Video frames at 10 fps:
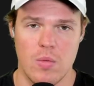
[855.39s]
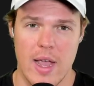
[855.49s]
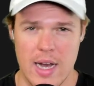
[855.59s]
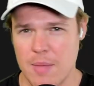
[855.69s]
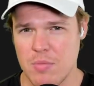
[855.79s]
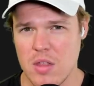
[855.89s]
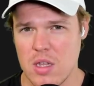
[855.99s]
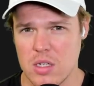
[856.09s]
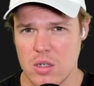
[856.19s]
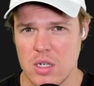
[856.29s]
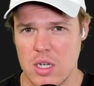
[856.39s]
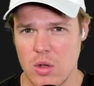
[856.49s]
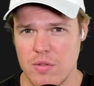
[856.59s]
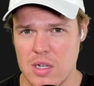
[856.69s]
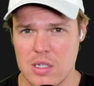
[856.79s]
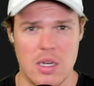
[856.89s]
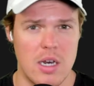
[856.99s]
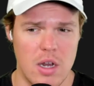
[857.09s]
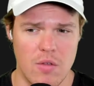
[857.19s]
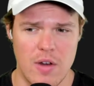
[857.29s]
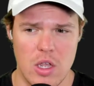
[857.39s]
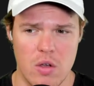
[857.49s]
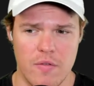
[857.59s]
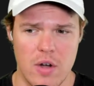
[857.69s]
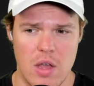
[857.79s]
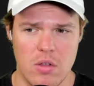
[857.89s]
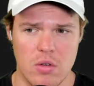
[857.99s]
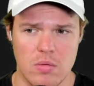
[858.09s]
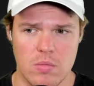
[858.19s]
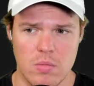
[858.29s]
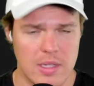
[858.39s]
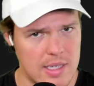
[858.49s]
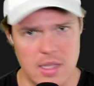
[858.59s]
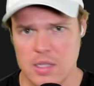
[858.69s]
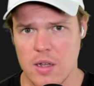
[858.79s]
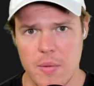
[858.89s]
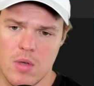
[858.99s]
I can update this, deal with this in another video. For now though, let's set this up.